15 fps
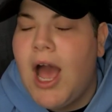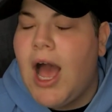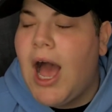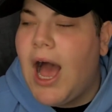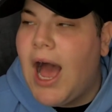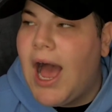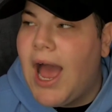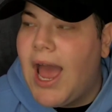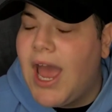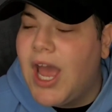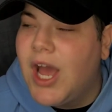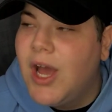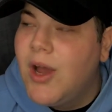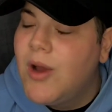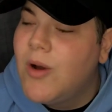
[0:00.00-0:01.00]

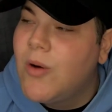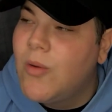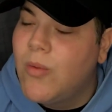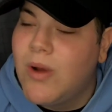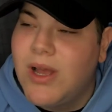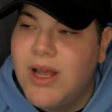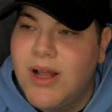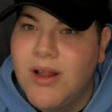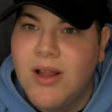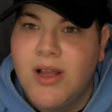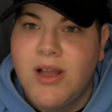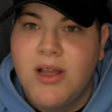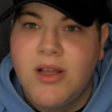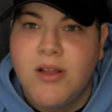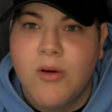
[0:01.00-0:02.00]
I will
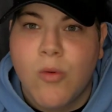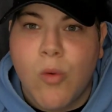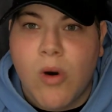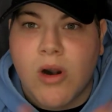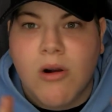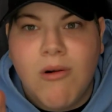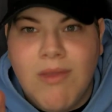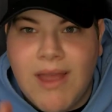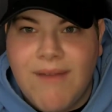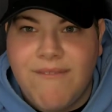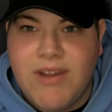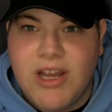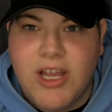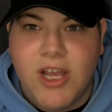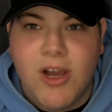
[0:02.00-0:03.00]
work on that
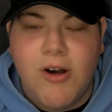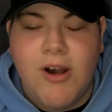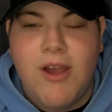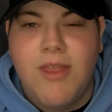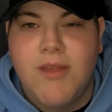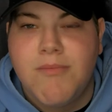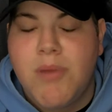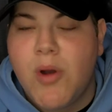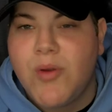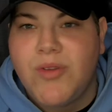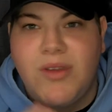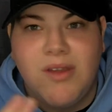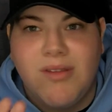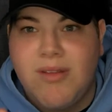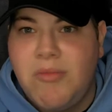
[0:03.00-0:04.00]
video and then
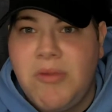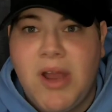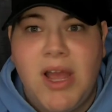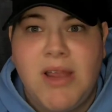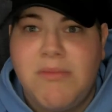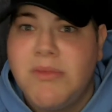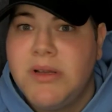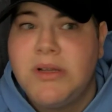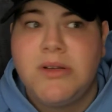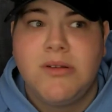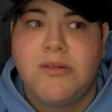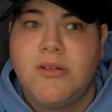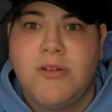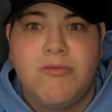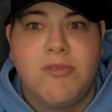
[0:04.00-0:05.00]
post it sometime
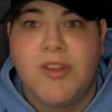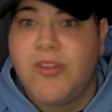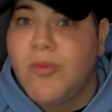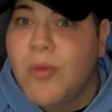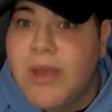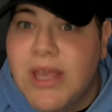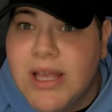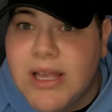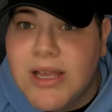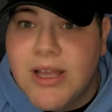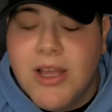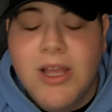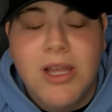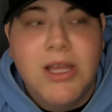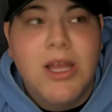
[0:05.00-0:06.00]
this week,
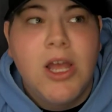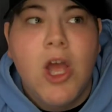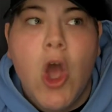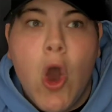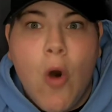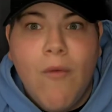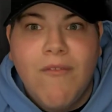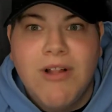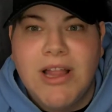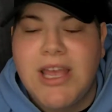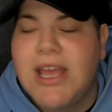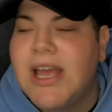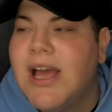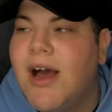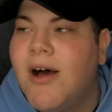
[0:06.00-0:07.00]

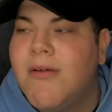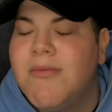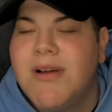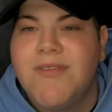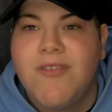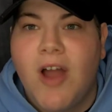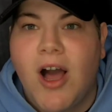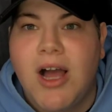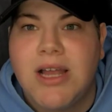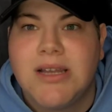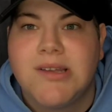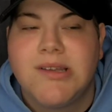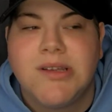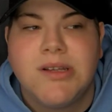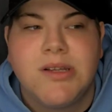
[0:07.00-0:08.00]
hopefully. If
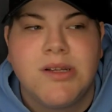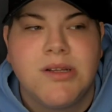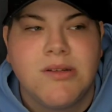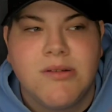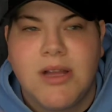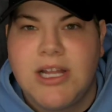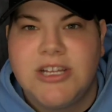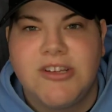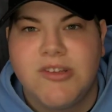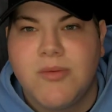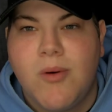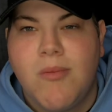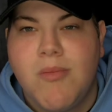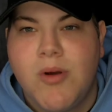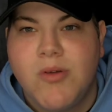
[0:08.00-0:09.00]
not, I just
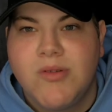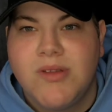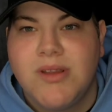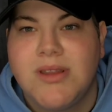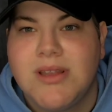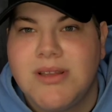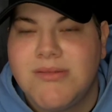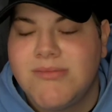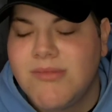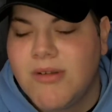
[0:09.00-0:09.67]
won't post it then.